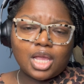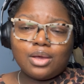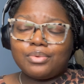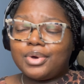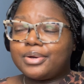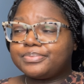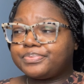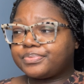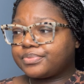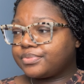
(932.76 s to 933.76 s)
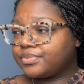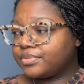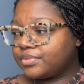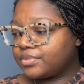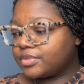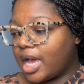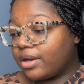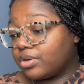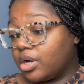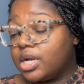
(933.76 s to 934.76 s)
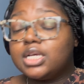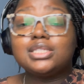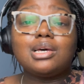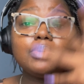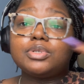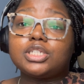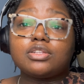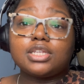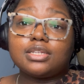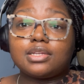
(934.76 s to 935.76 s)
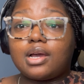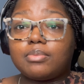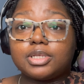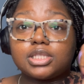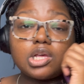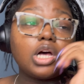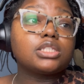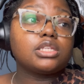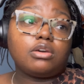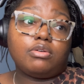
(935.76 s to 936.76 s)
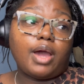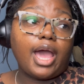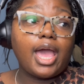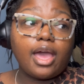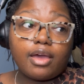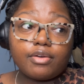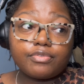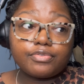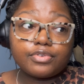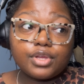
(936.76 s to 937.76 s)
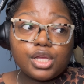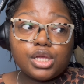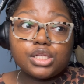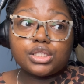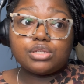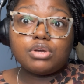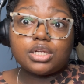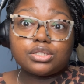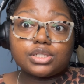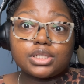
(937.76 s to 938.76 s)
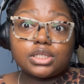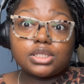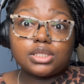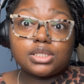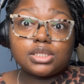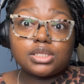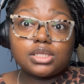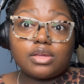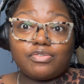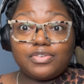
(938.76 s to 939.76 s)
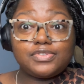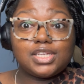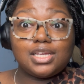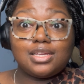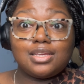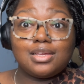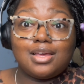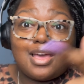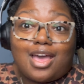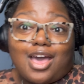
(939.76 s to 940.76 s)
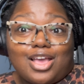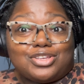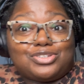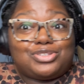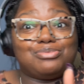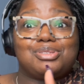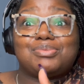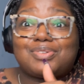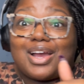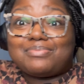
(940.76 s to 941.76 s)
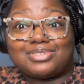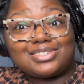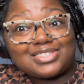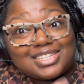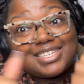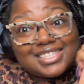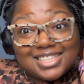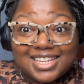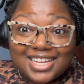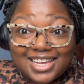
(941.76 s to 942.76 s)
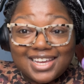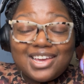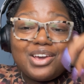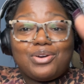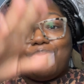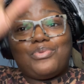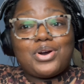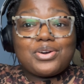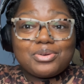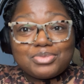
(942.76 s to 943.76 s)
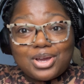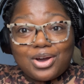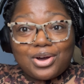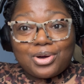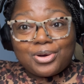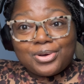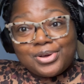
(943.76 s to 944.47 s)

Well, I don't know. Tell me what y'all think in the comments. Also, I have 215 YouTube subscribers. It's lit. Welcome, y'all.